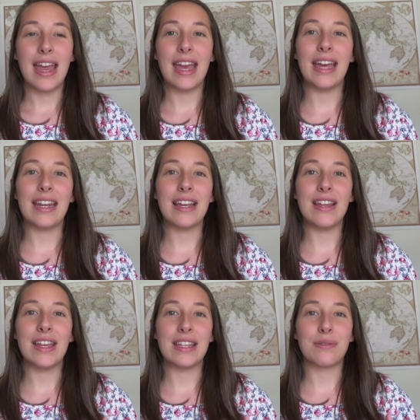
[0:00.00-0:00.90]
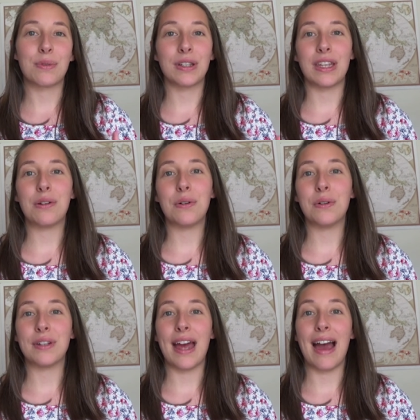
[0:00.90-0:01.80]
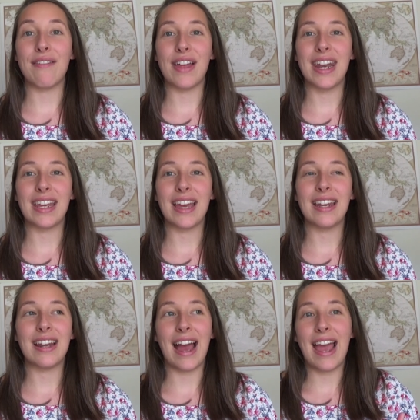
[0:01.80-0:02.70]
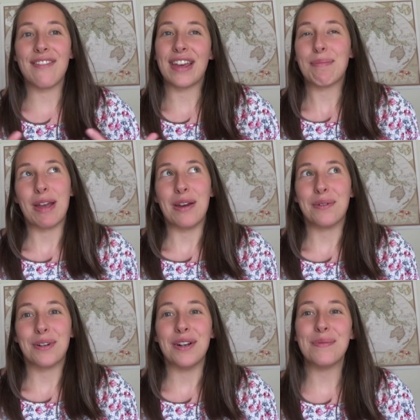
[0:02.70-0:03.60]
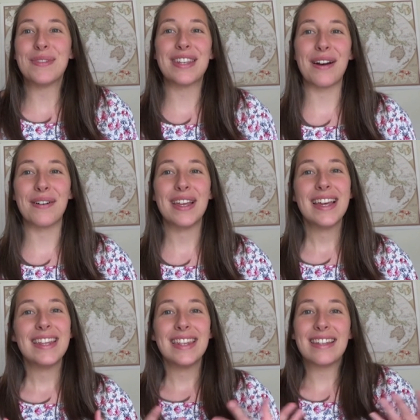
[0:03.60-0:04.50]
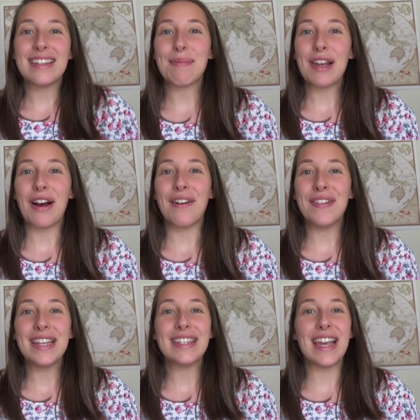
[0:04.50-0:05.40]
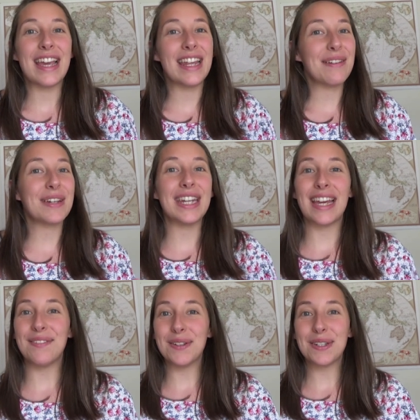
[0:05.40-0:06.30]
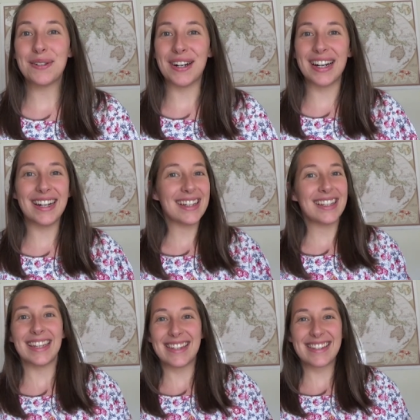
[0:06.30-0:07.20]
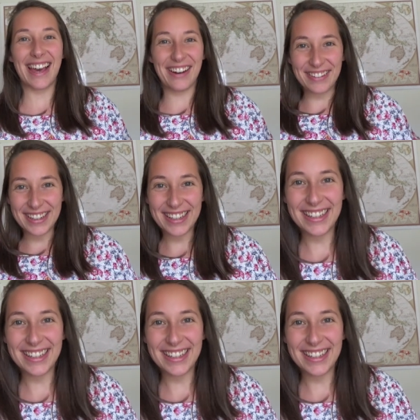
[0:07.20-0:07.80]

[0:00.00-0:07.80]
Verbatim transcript: And it's really cool to have that again. I have like my own room. So this is my office, and I'm going to give you a tour. Let's go.